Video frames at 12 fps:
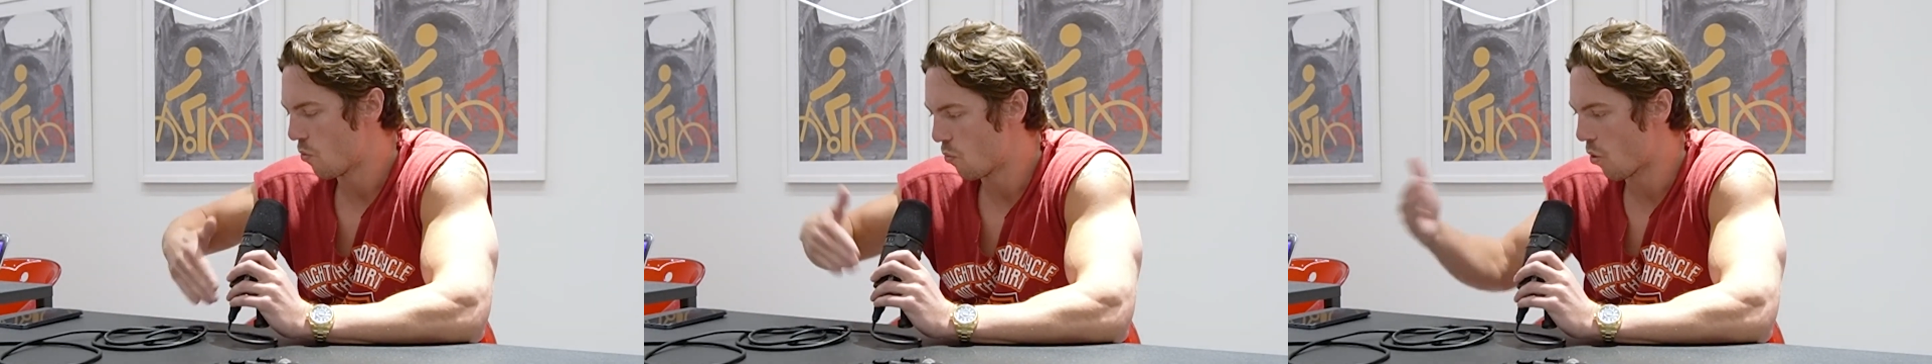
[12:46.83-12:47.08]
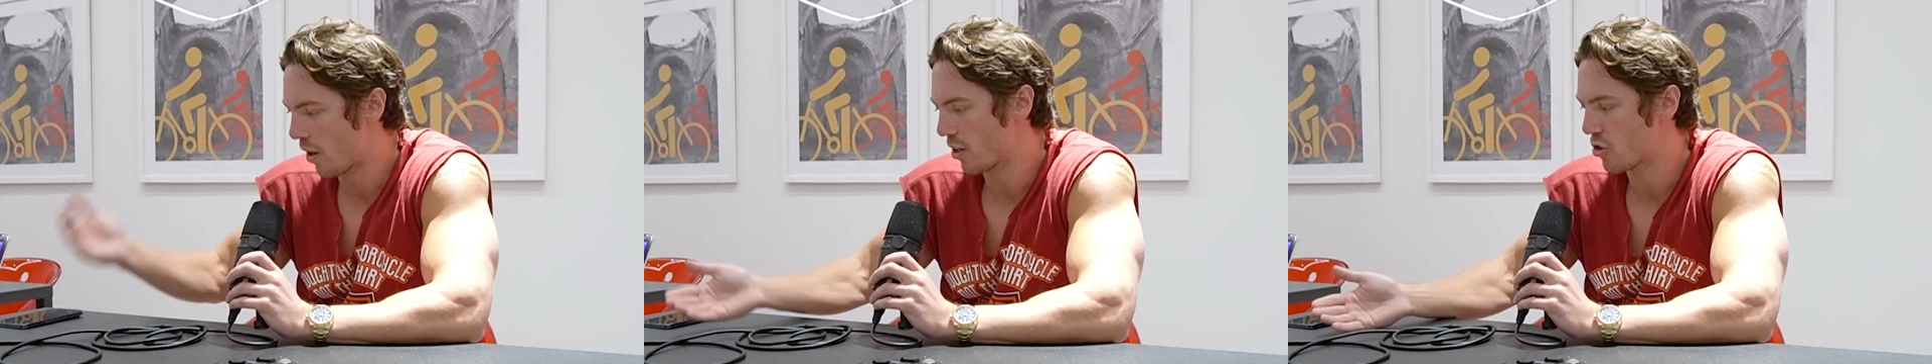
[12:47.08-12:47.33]

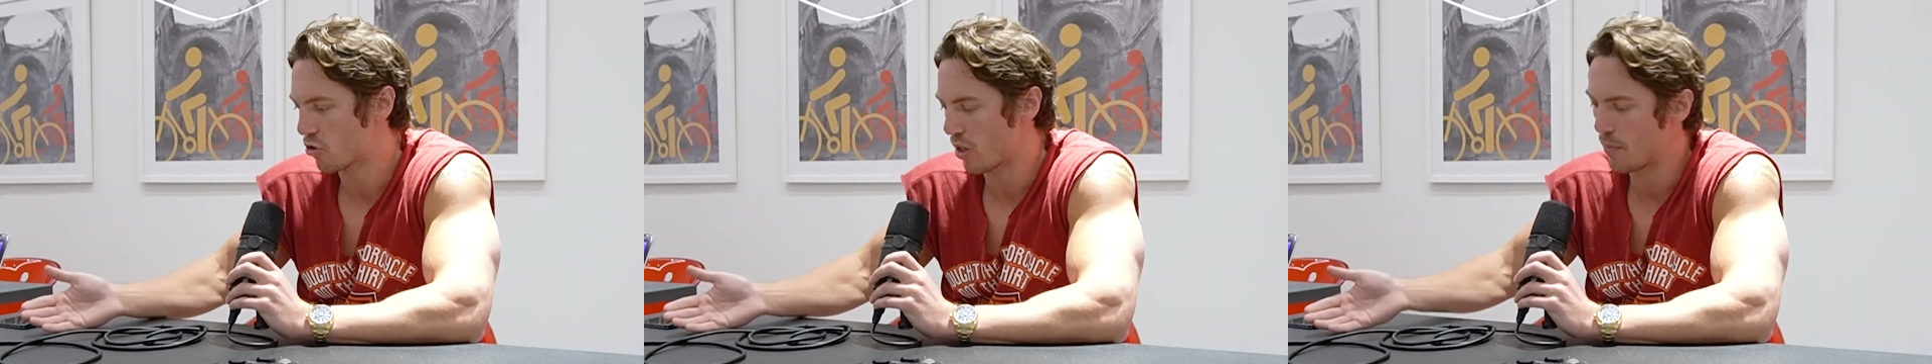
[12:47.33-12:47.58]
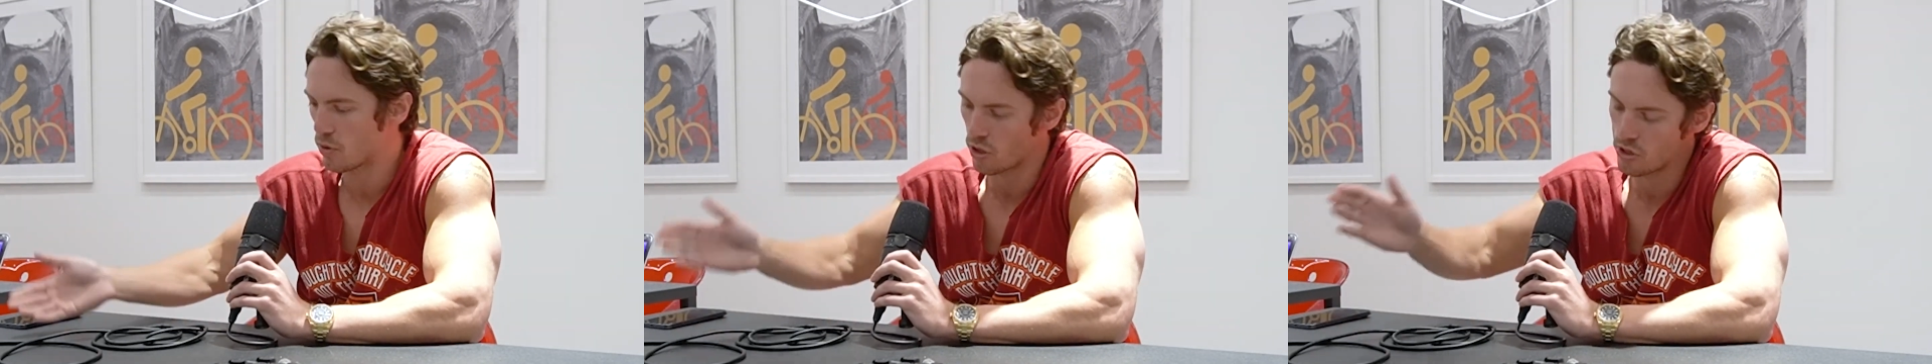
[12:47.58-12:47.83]
one
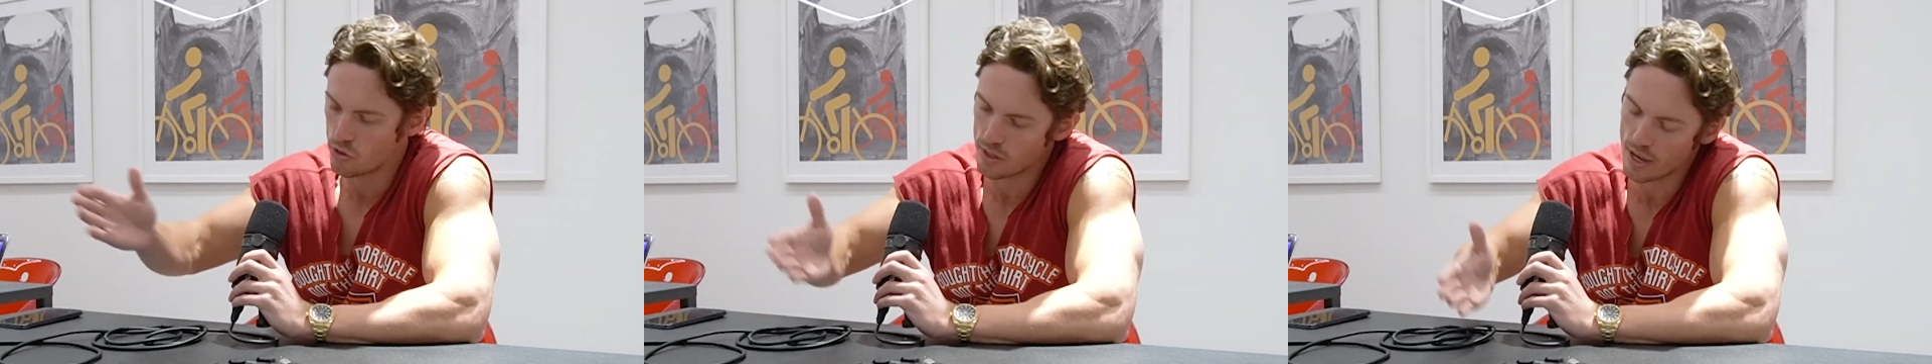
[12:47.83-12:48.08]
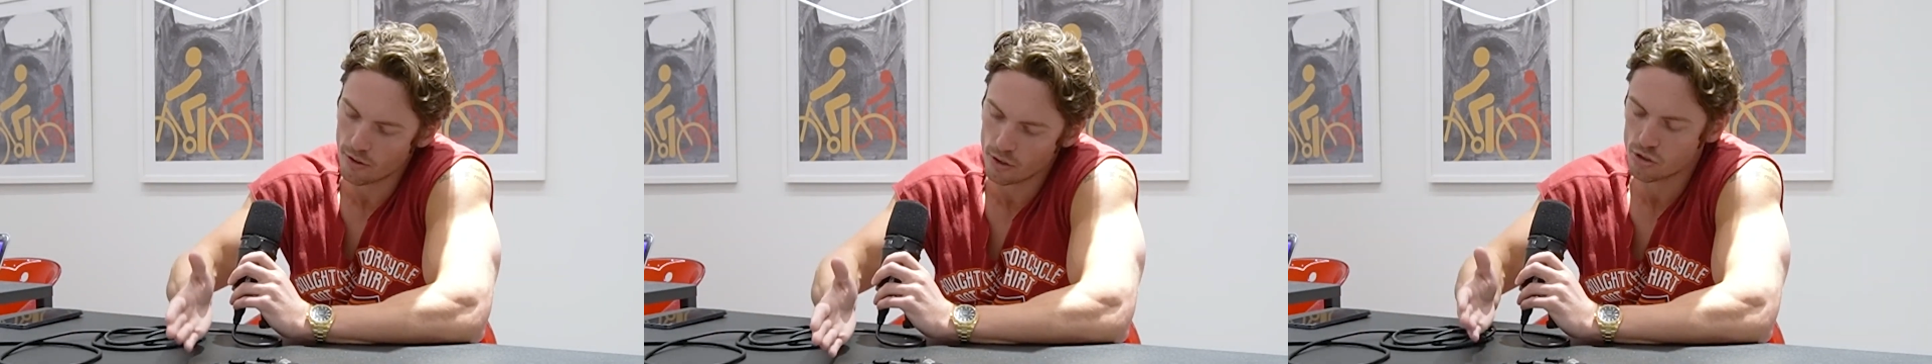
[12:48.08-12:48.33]
extreme turn into
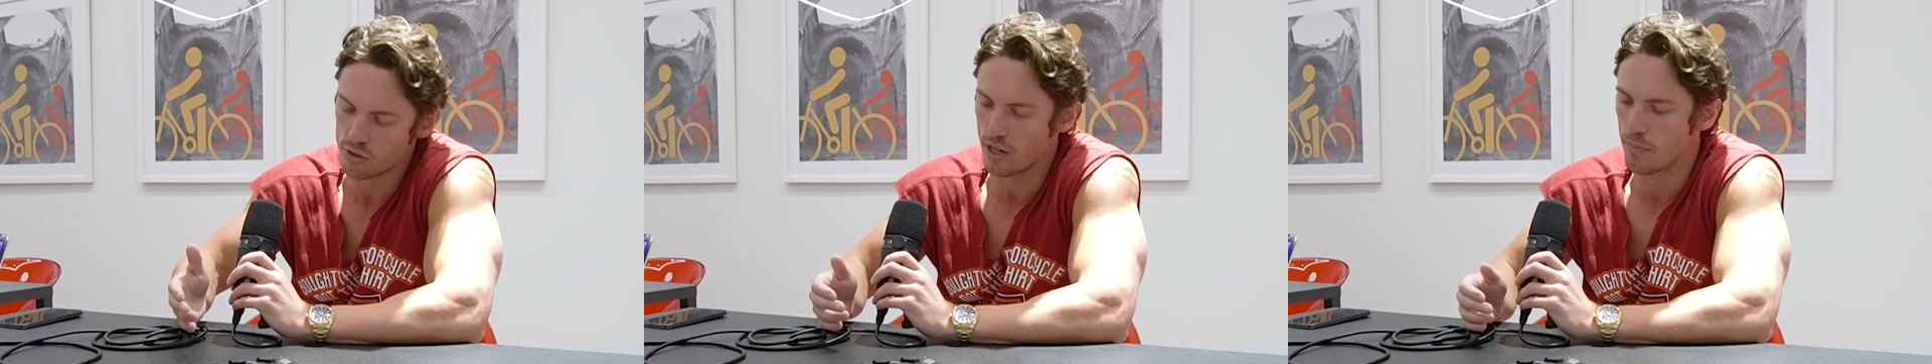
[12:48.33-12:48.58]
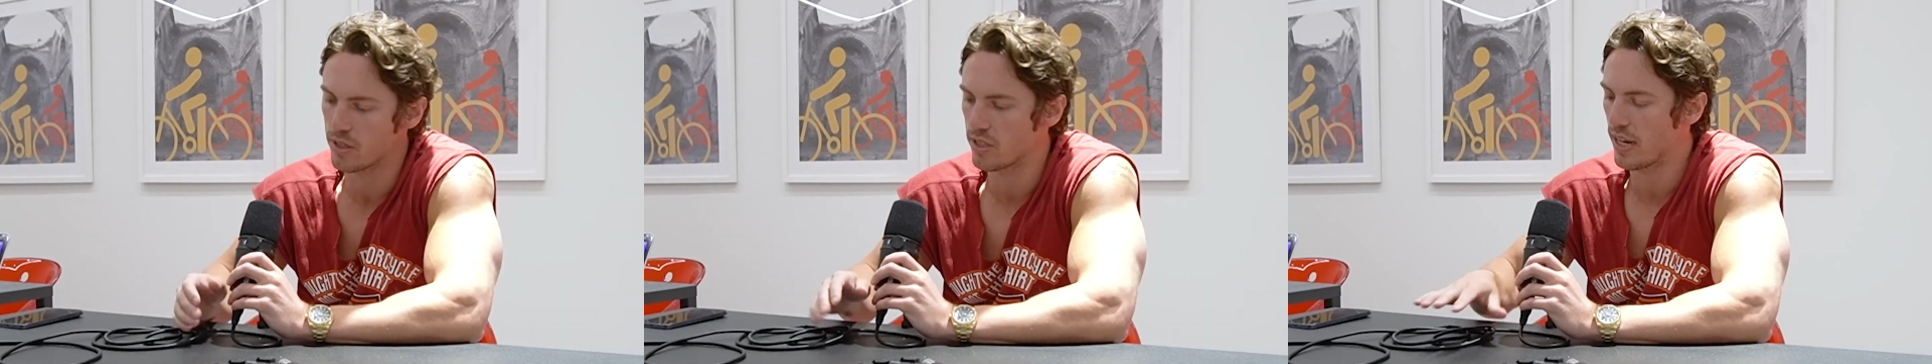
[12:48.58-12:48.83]
another
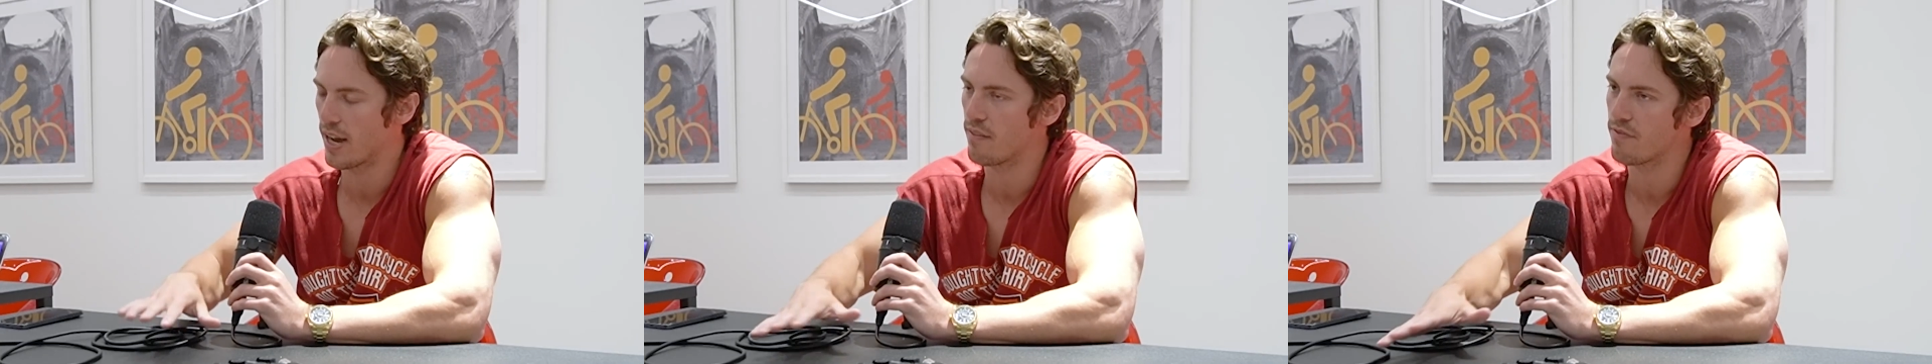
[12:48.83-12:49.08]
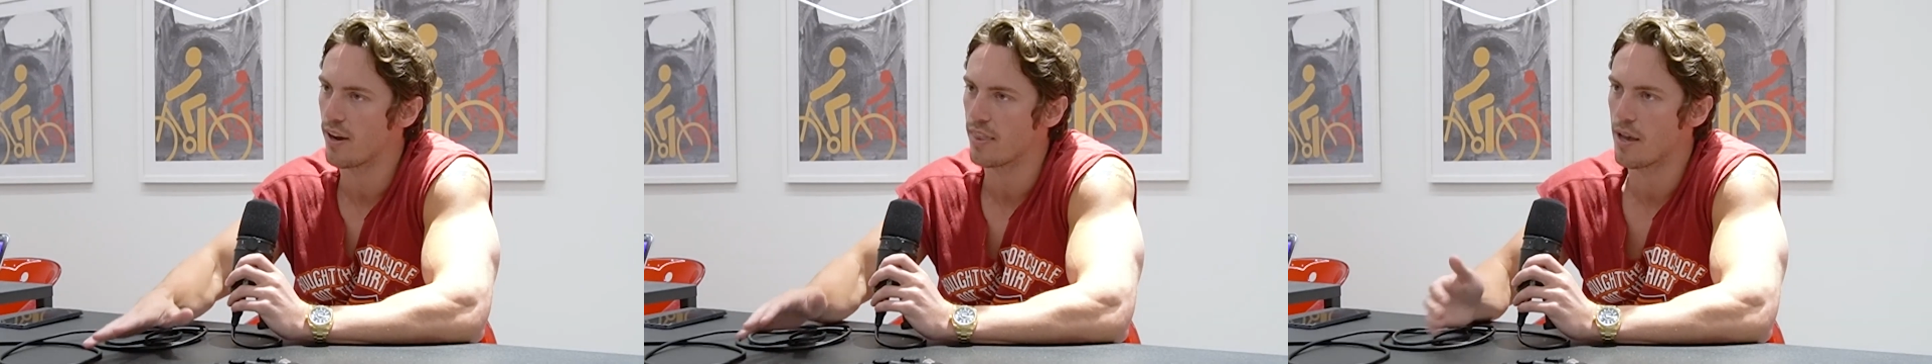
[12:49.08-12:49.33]
extreme, but to kind
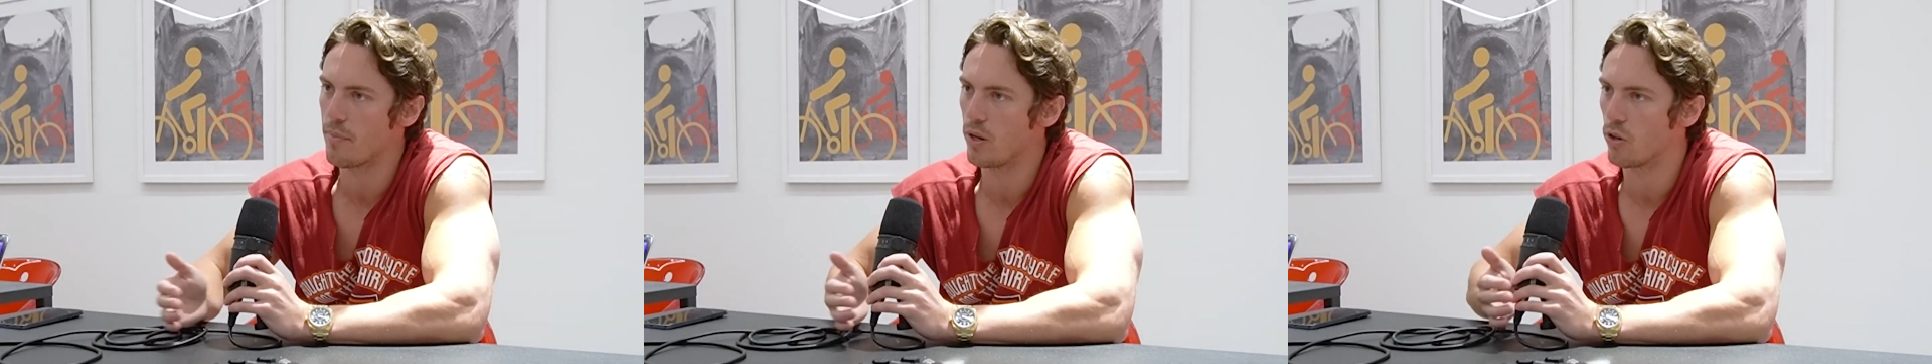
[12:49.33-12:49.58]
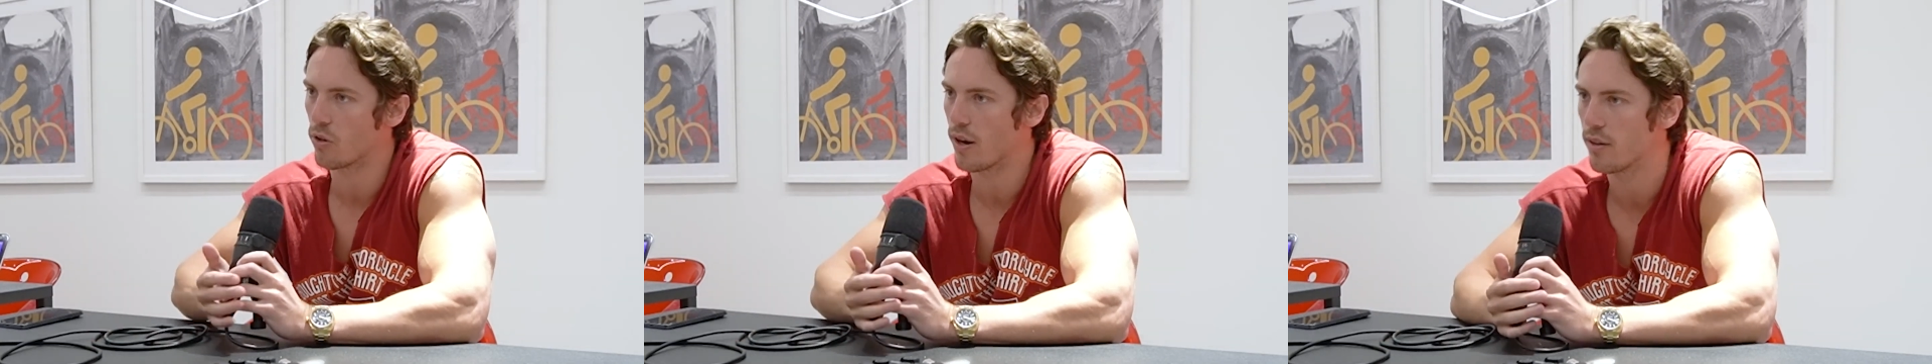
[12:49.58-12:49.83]
of find that
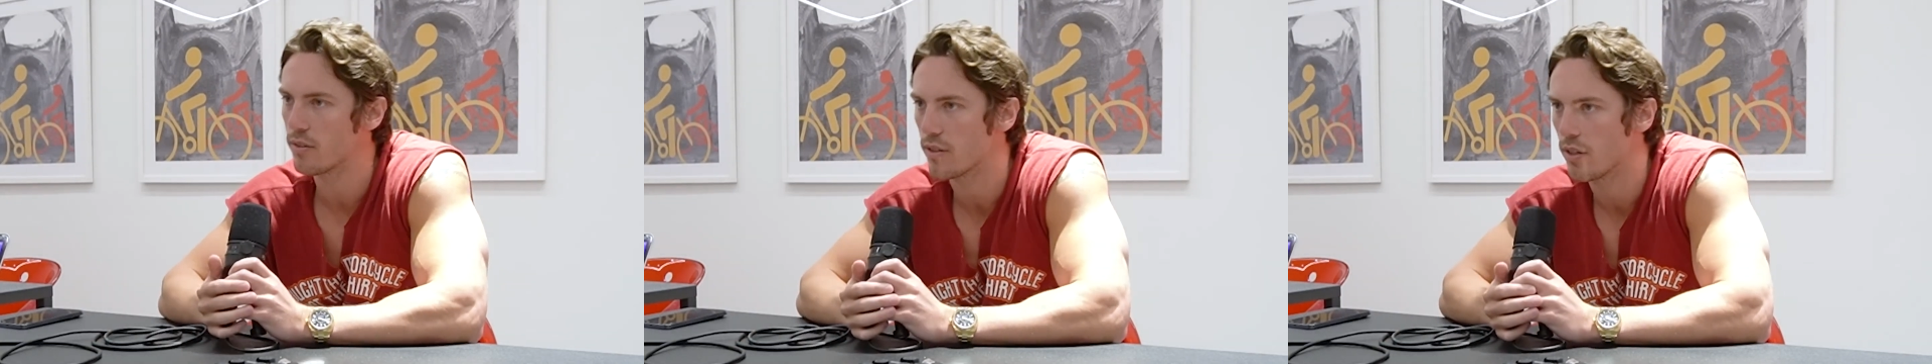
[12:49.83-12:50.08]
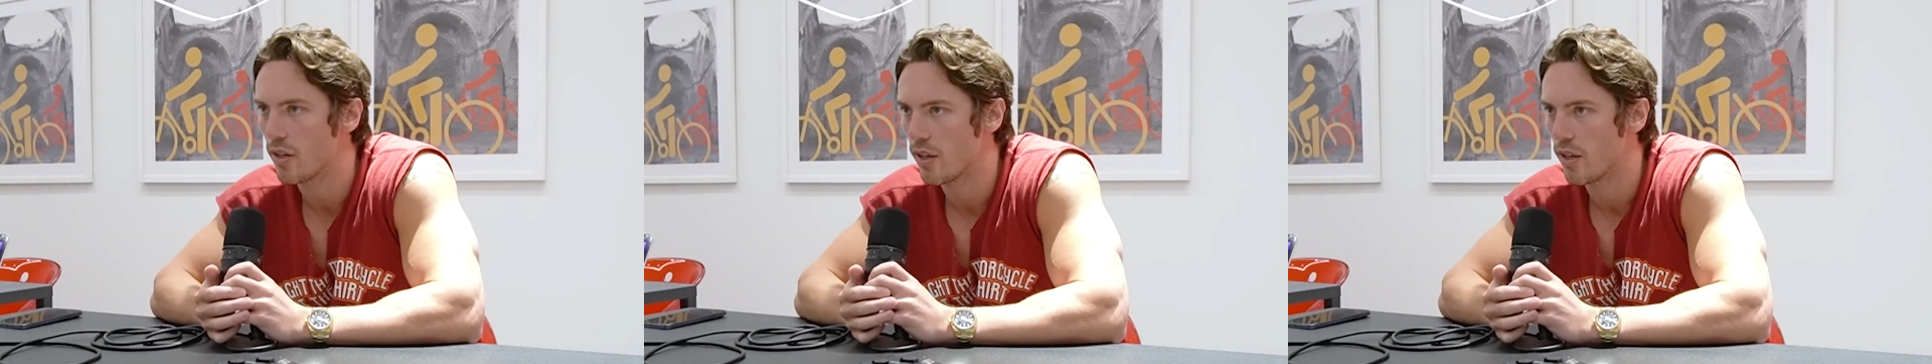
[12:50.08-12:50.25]
middle ground.